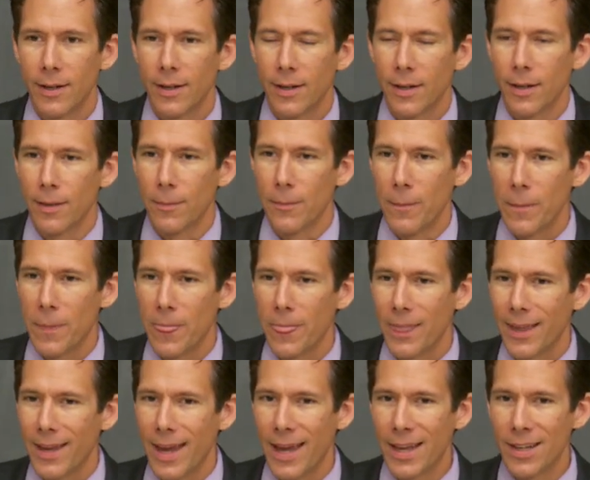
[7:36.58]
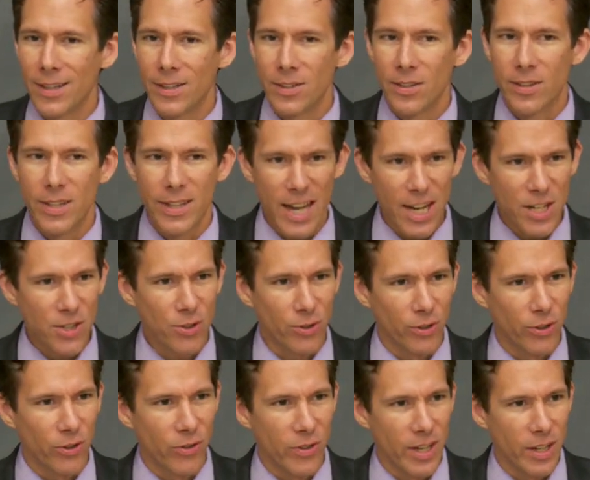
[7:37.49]
Uh, and the
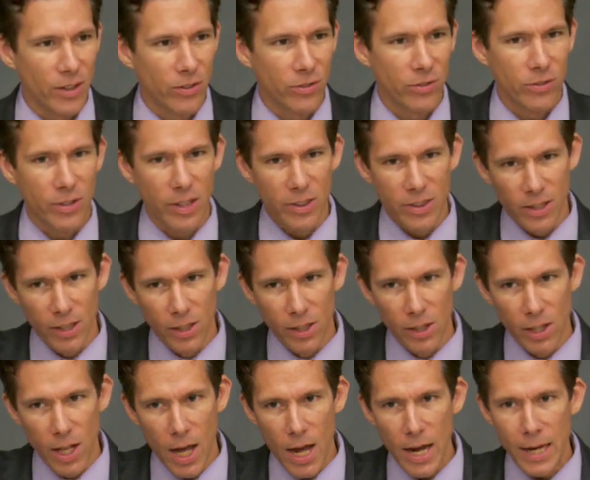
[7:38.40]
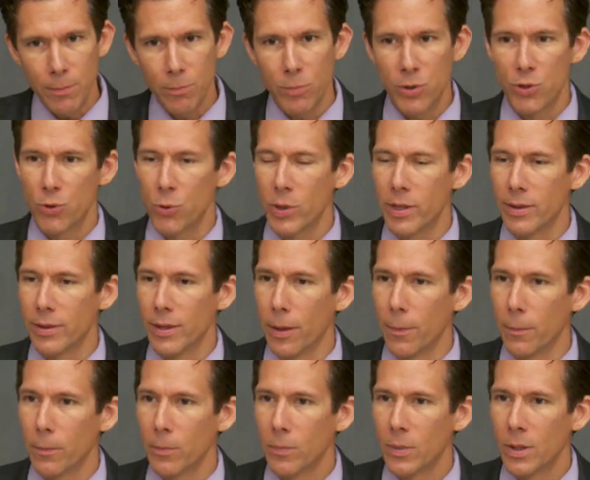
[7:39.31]
nationalist thinks that the line between
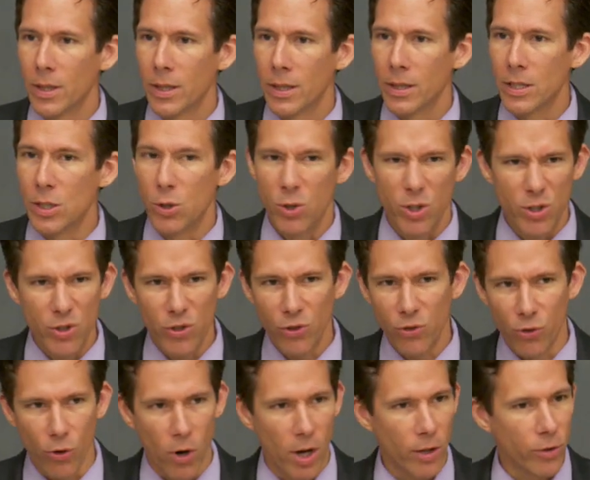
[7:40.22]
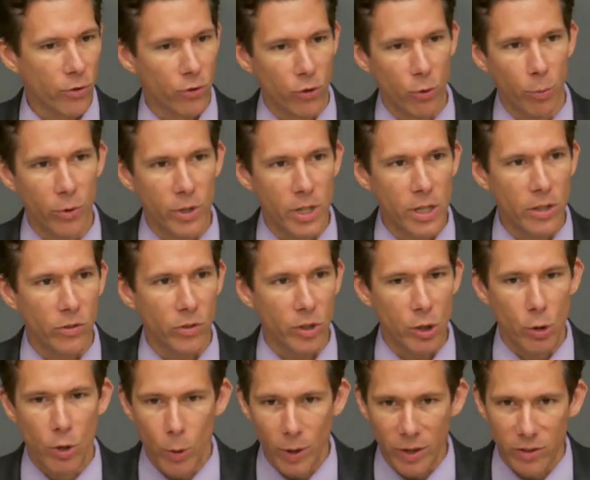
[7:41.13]
them, you can just draw it super easy.
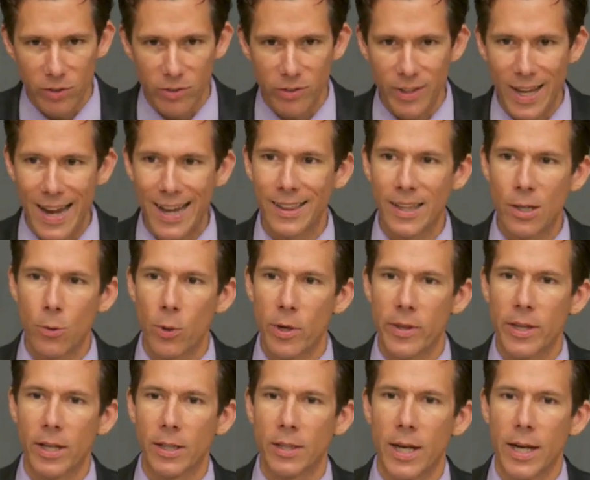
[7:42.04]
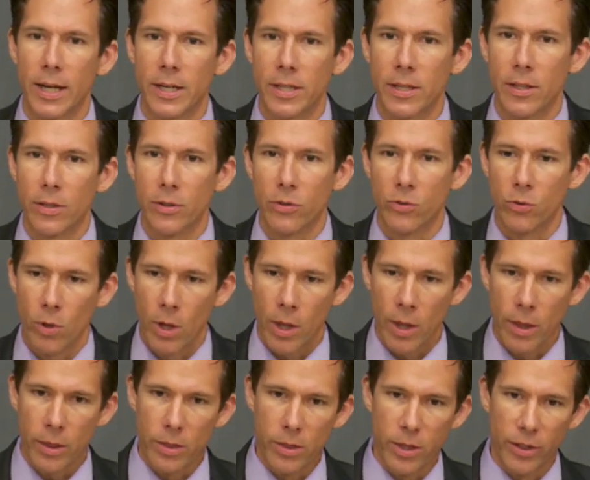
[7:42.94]
You know exactly where that line is.
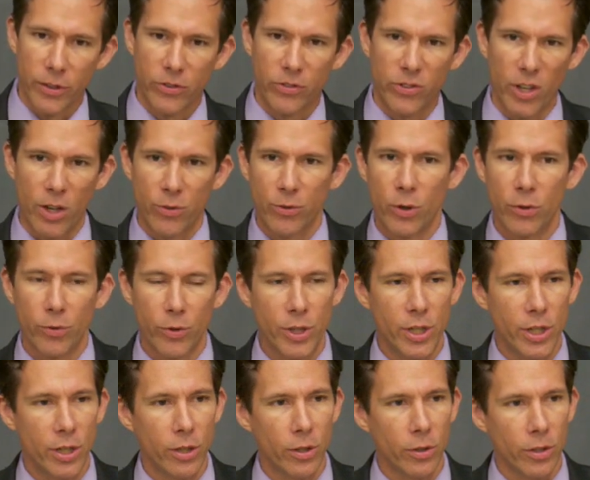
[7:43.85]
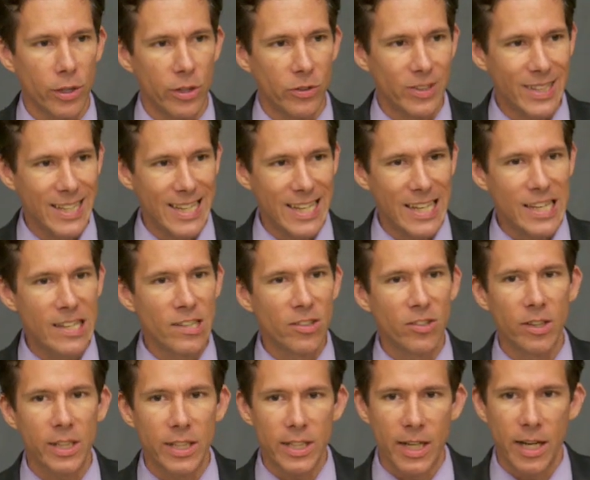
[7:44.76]
The stuff over here is
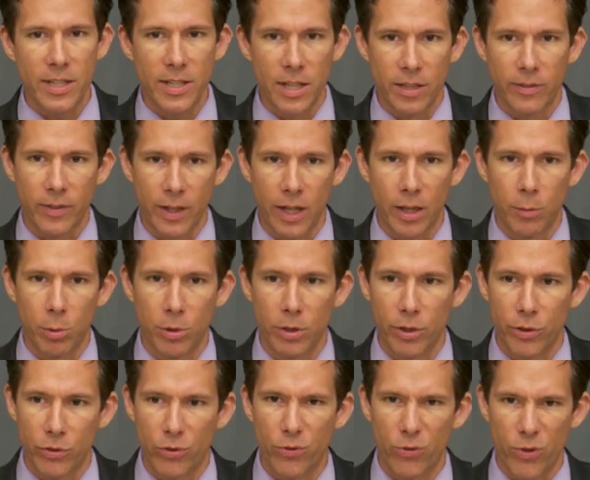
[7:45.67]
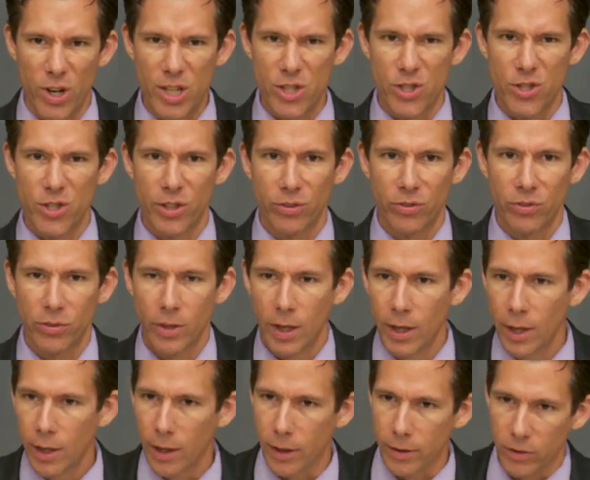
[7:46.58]
easily identifiable as Frenchness,
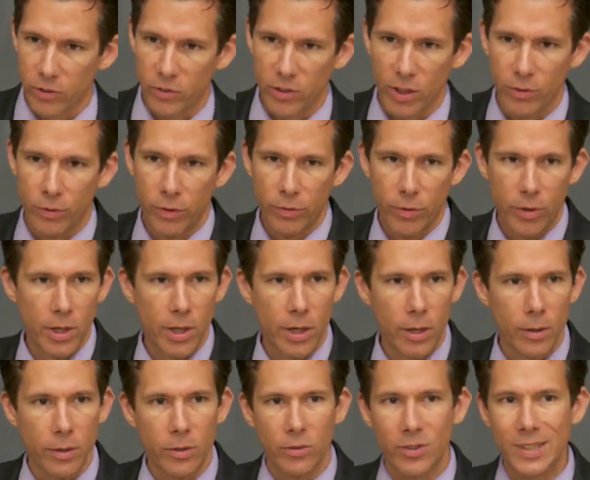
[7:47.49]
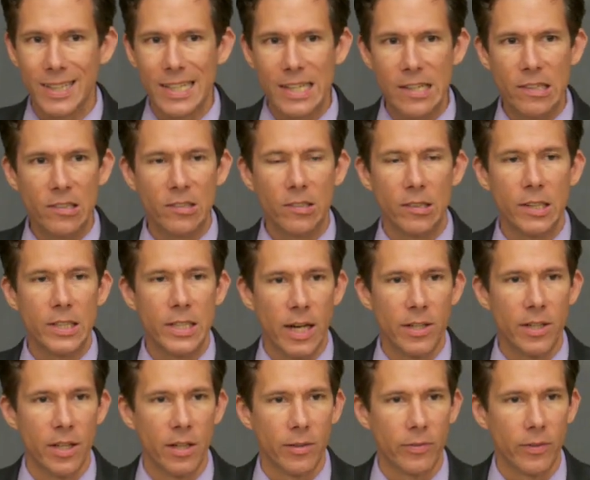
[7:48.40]
and the stuff over there is easily
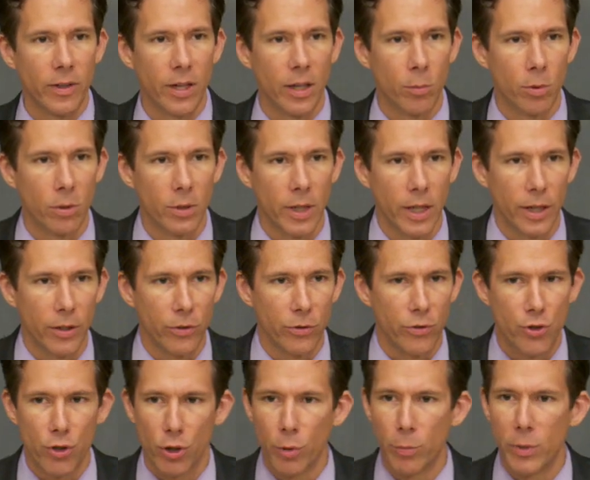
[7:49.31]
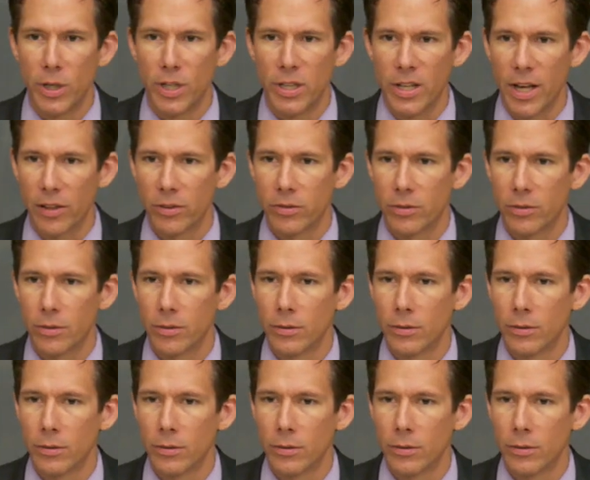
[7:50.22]
identifiable as Germanness.